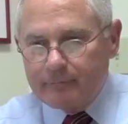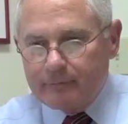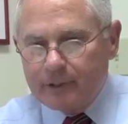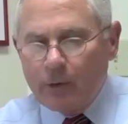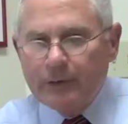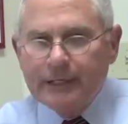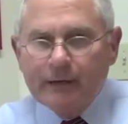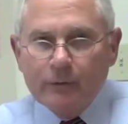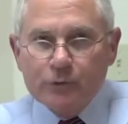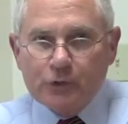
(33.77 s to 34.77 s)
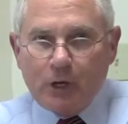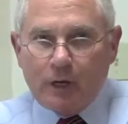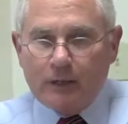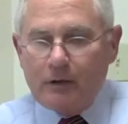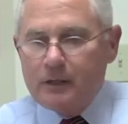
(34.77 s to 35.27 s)
You know, a narrow
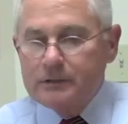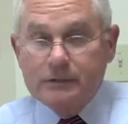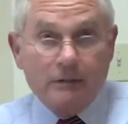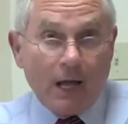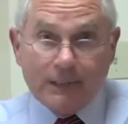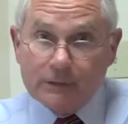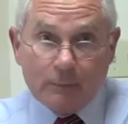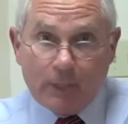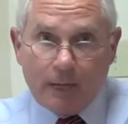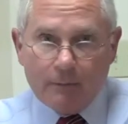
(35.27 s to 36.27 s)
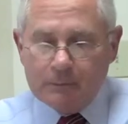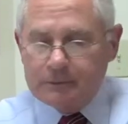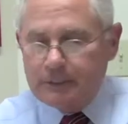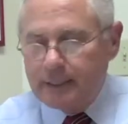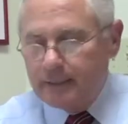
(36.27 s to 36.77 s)
jaw causes lots of
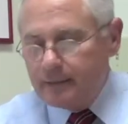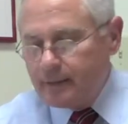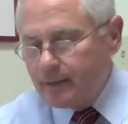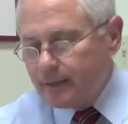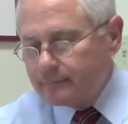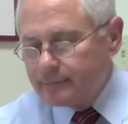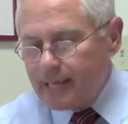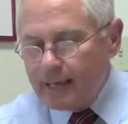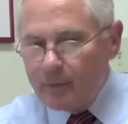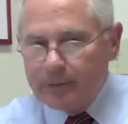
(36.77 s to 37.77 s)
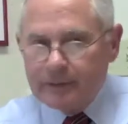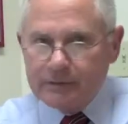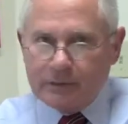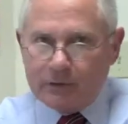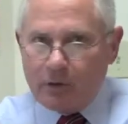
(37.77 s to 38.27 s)
problems. Not only
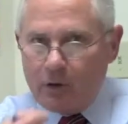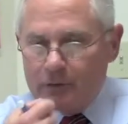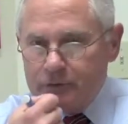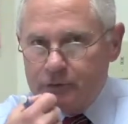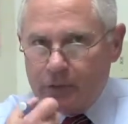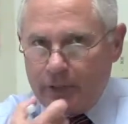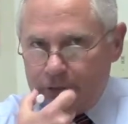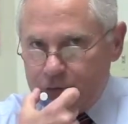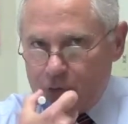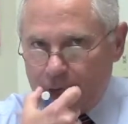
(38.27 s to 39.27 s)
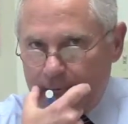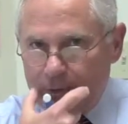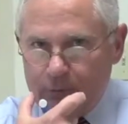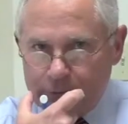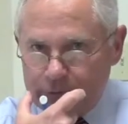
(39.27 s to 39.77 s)
does it cause dark
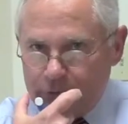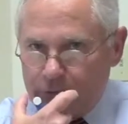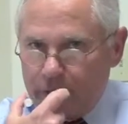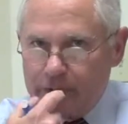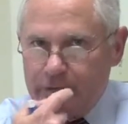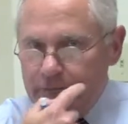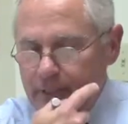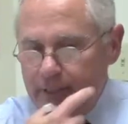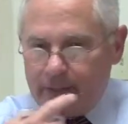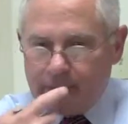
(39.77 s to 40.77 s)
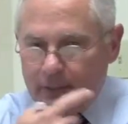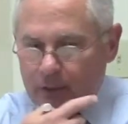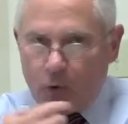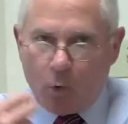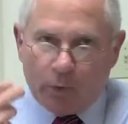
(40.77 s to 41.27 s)
triangles or dark
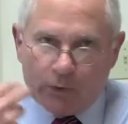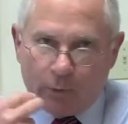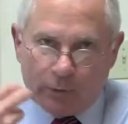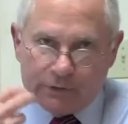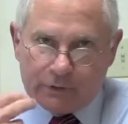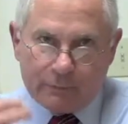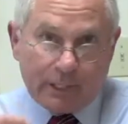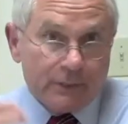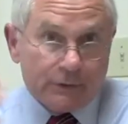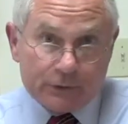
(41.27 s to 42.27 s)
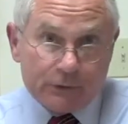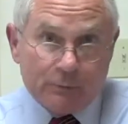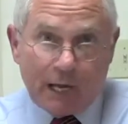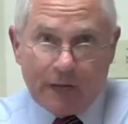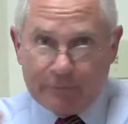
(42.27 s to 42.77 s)
corridors in a patient's
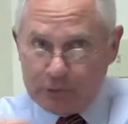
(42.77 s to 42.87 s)
smile.